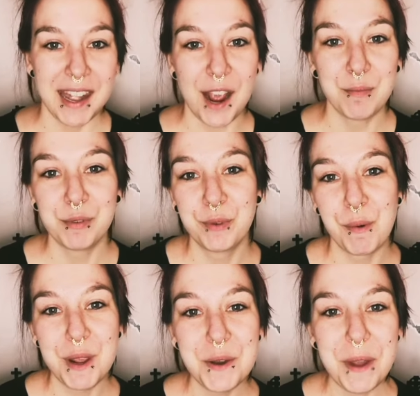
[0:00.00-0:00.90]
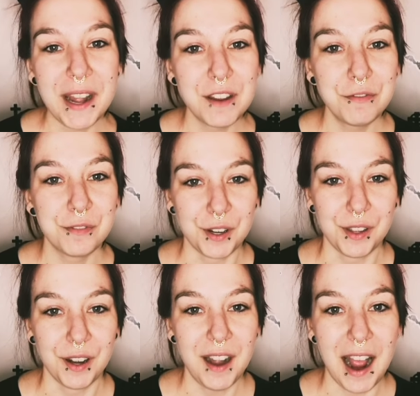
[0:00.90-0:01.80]
Now, before we go any
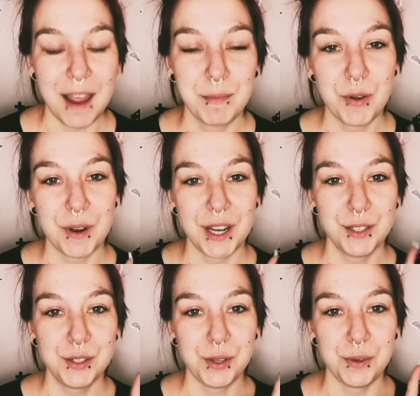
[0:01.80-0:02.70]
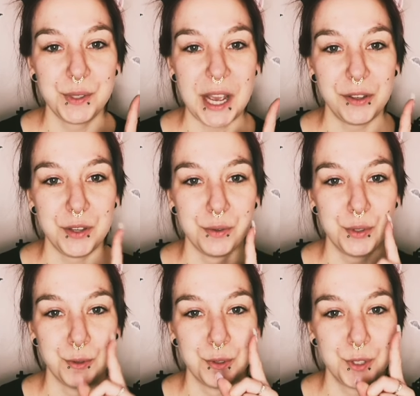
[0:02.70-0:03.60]
further, I'm going to tell you
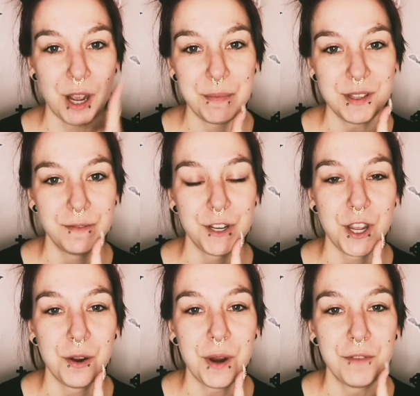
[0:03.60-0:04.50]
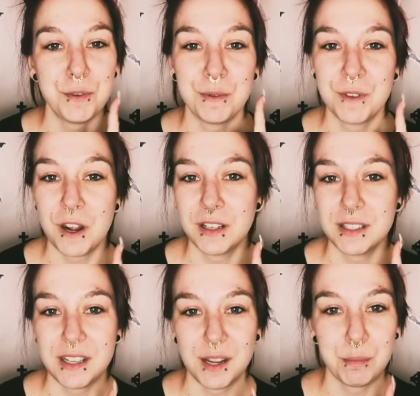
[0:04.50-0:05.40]
to stop this video if you have not
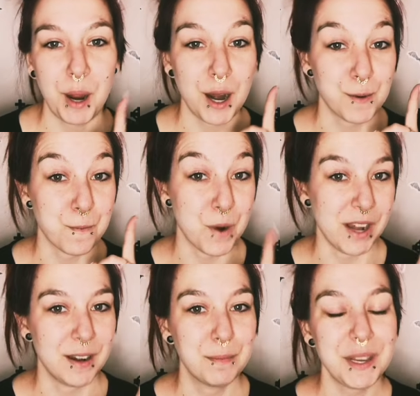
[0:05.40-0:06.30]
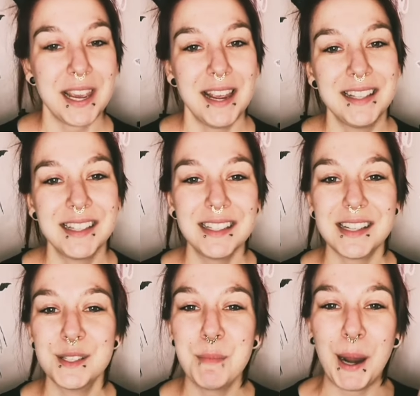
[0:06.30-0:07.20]
seen part 1, because this
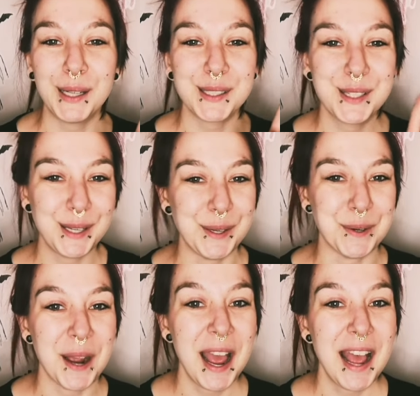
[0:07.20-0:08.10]
is part 2